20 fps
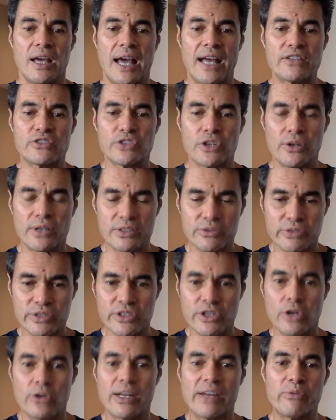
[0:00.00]
And so as a
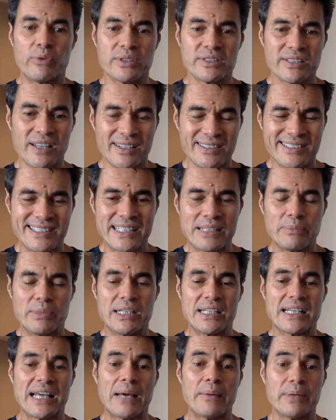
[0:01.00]
result, everyone starts seeing
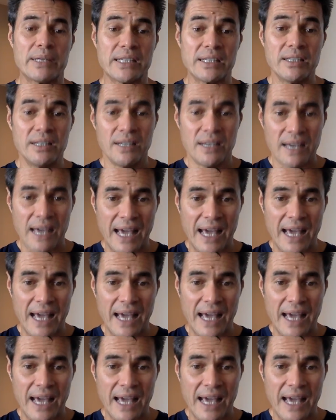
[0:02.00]
Mini Gabby